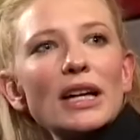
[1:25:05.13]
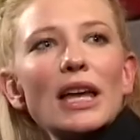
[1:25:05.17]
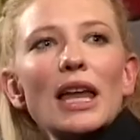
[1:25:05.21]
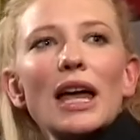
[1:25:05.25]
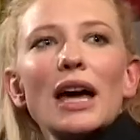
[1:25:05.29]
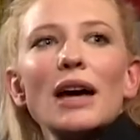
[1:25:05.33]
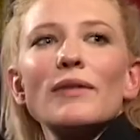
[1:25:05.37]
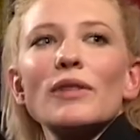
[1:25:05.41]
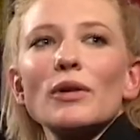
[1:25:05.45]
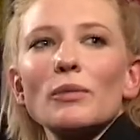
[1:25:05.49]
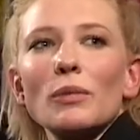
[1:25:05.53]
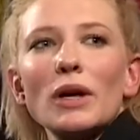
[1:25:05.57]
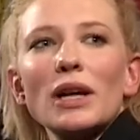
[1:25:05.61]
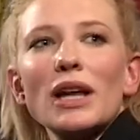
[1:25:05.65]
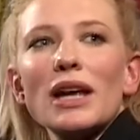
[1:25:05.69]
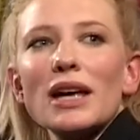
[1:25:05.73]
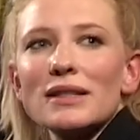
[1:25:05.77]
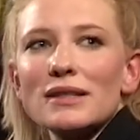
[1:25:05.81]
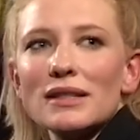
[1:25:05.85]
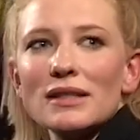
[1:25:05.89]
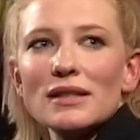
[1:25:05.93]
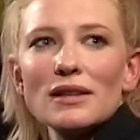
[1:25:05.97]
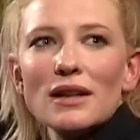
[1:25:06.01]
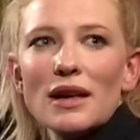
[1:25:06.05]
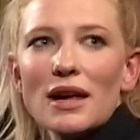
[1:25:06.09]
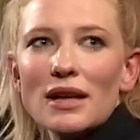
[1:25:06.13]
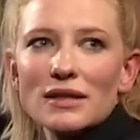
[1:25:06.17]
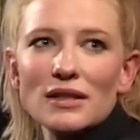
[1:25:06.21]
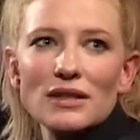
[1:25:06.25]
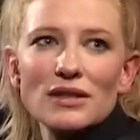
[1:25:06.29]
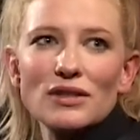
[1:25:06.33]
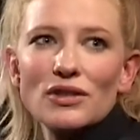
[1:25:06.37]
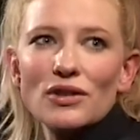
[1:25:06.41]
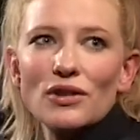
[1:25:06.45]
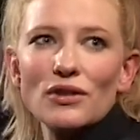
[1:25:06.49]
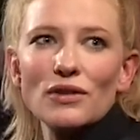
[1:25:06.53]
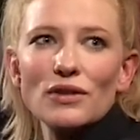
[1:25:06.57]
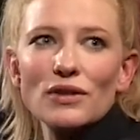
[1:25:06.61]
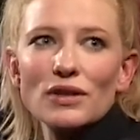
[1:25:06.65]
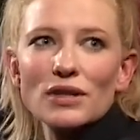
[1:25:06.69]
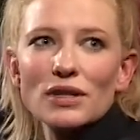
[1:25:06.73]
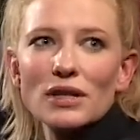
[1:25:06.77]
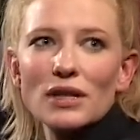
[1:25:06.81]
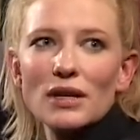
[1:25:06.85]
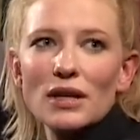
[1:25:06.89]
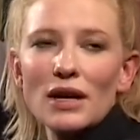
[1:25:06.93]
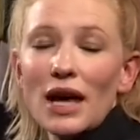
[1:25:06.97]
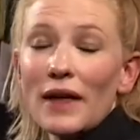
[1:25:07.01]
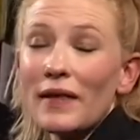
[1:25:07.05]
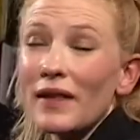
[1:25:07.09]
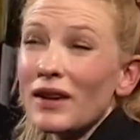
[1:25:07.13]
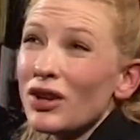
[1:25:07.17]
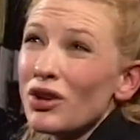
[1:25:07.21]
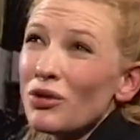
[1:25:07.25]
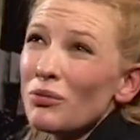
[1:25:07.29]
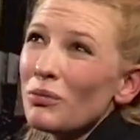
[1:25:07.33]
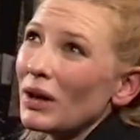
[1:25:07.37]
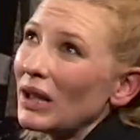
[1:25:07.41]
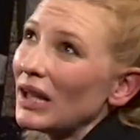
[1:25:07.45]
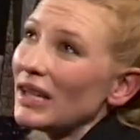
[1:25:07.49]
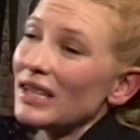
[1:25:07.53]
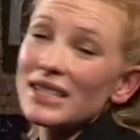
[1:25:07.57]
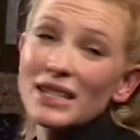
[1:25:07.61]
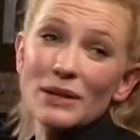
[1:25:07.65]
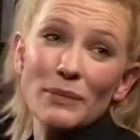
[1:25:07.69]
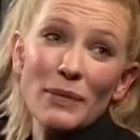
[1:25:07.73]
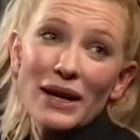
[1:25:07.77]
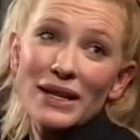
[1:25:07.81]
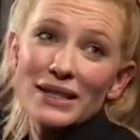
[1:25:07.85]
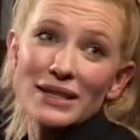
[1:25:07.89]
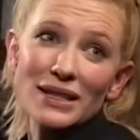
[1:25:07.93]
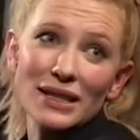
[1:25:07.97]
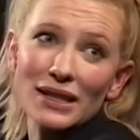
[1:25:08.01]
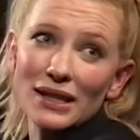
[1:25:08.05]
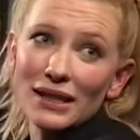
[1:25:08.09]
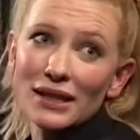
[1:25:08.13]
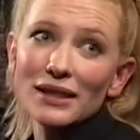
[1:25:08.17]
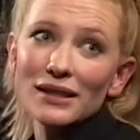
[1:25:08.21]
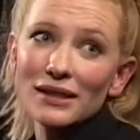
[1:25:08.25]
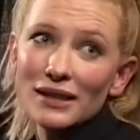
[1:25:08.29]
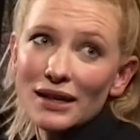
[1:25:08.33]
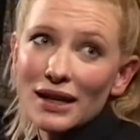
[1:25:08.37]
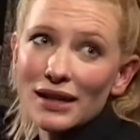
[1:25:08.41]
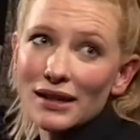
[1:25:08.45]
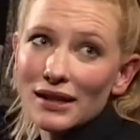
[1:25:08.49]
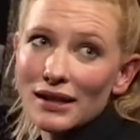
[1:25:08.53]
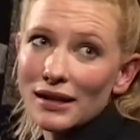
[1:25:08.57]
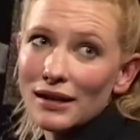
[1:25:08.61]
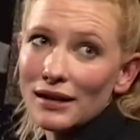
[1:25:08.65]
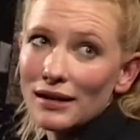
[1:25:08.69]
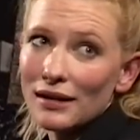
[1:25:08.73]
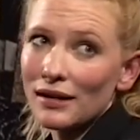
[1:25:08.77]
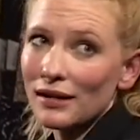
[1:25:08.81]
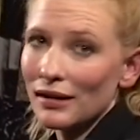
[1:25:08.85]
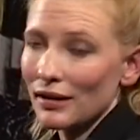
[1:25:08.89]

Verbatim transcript: alive that one has as, as a student. And that humility, basically, I think.